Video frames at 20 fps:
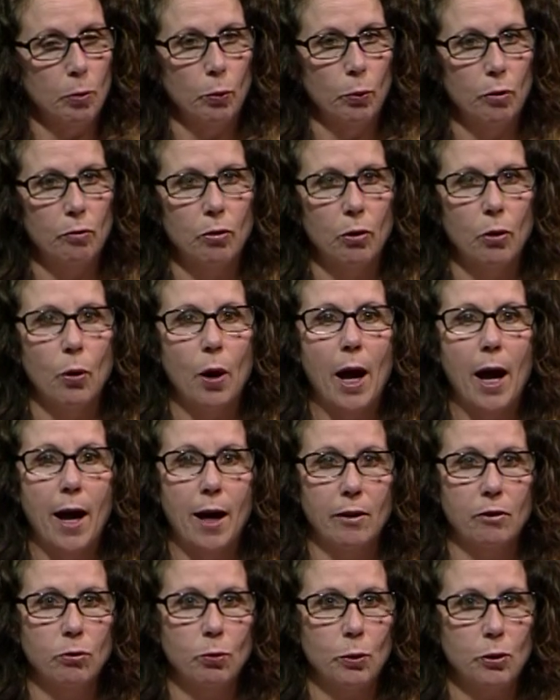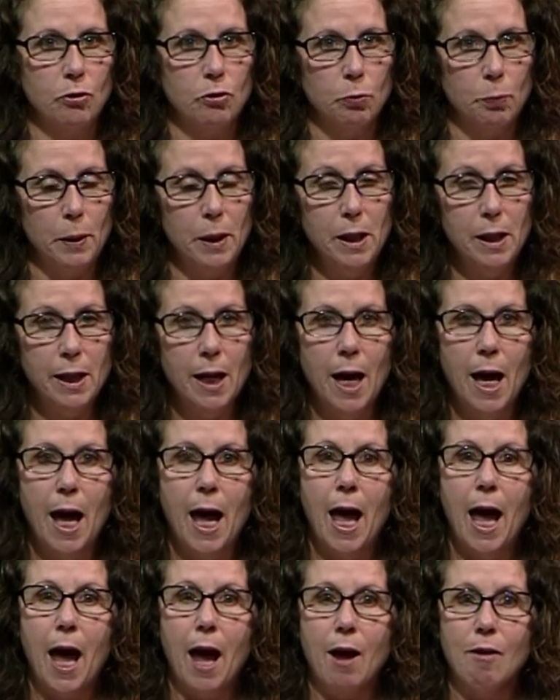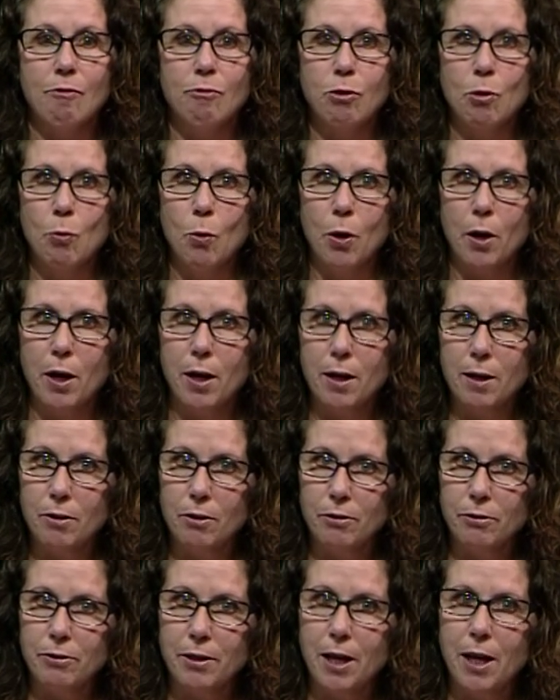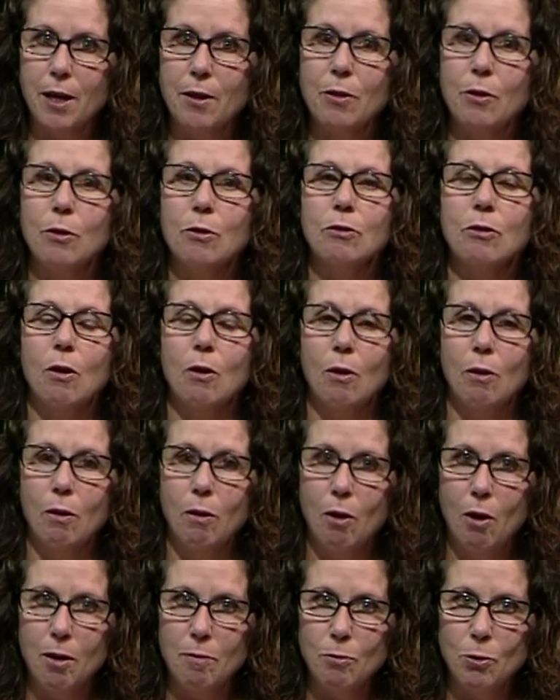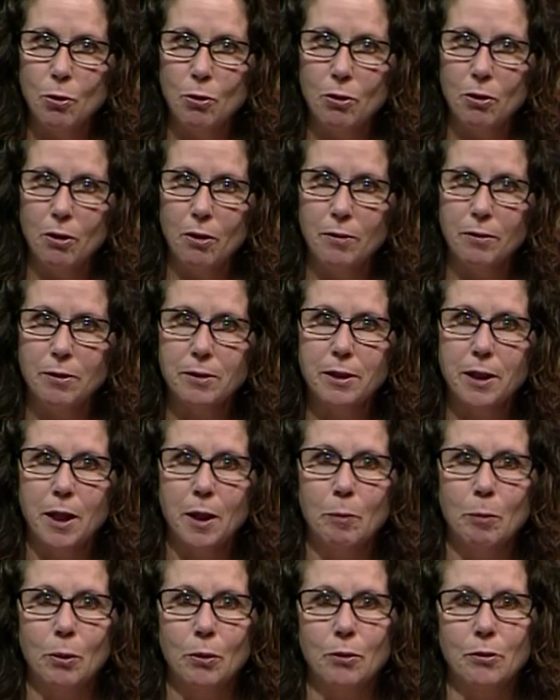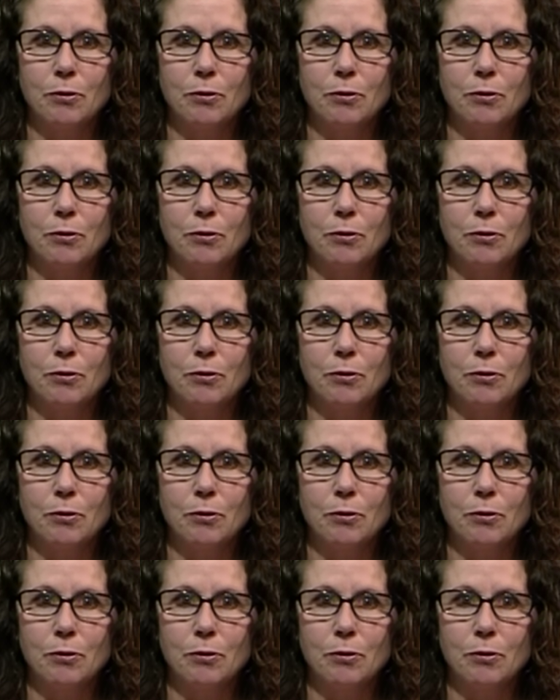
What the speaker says: River as we speak. And from what I understand, there's a lot more on the table.